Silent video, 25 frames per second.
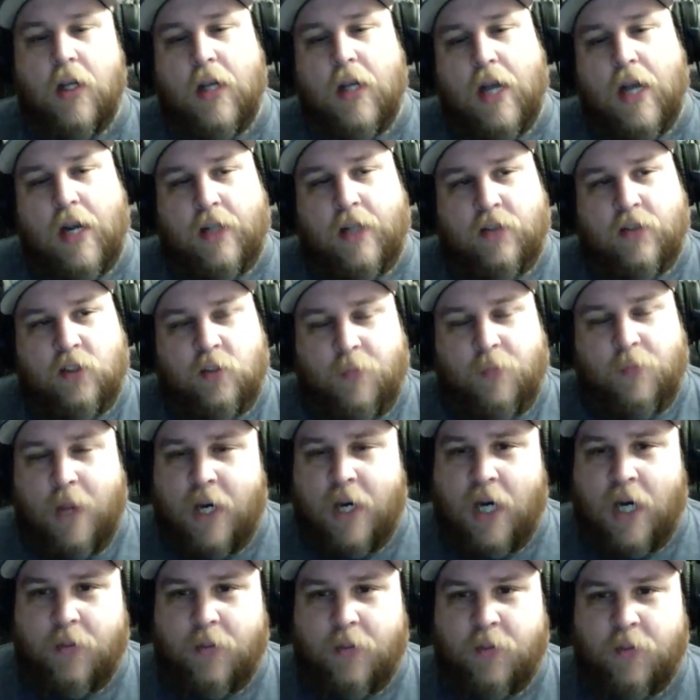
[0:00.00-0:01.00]
And as a
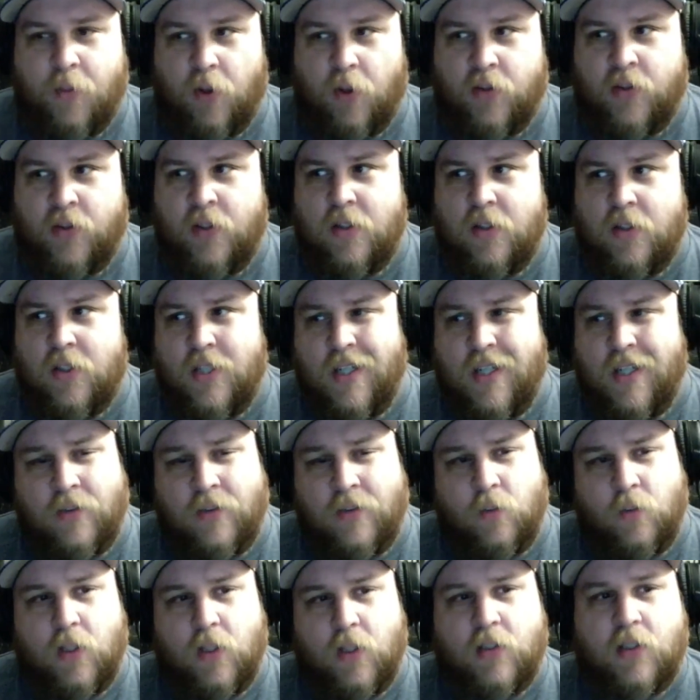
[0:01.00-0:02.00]
spec ops person, she
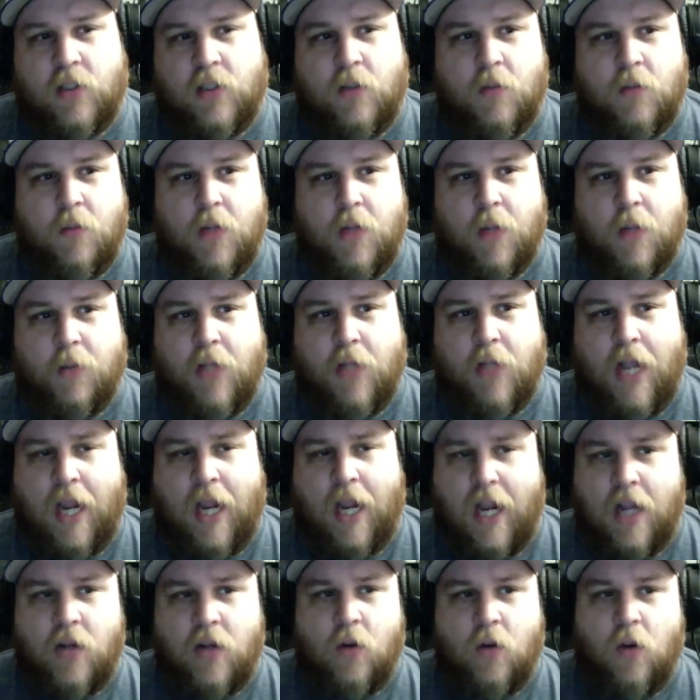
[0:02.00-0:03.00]
doesn't really seem to be able to
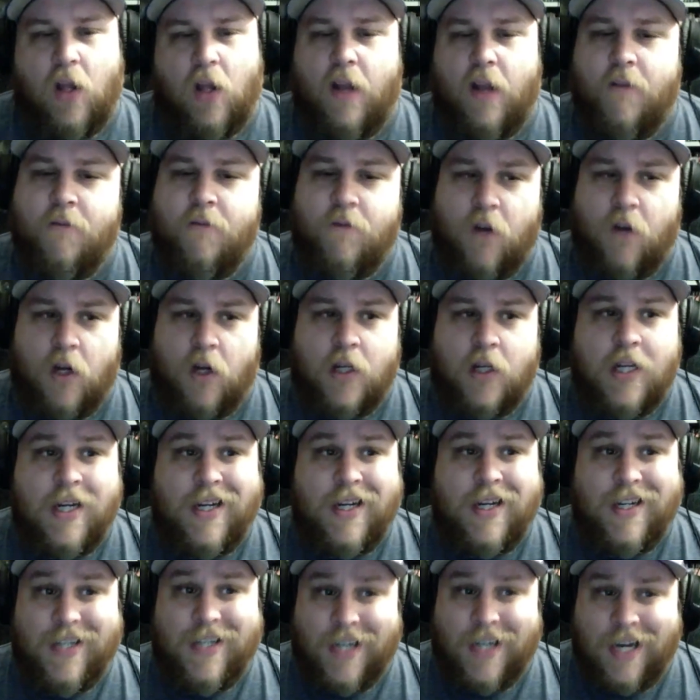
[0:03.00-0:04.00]
handle a
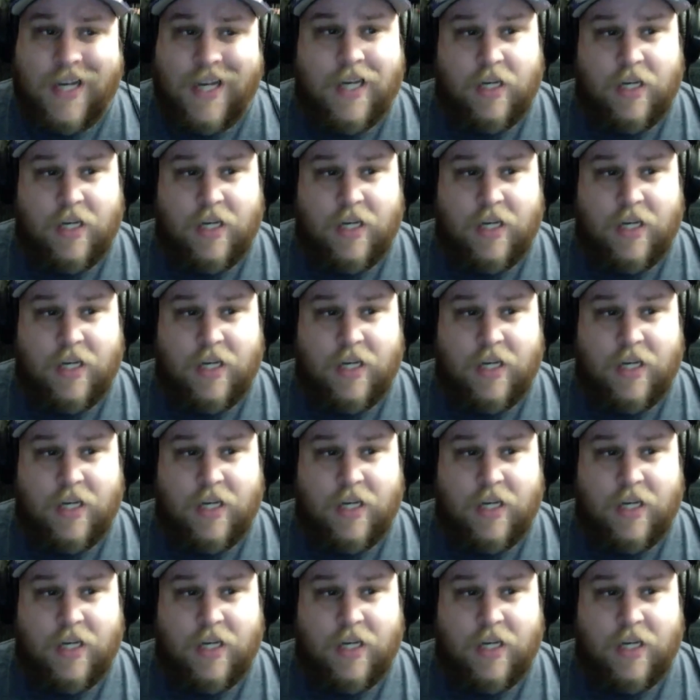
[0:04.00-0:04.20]
fucking gun.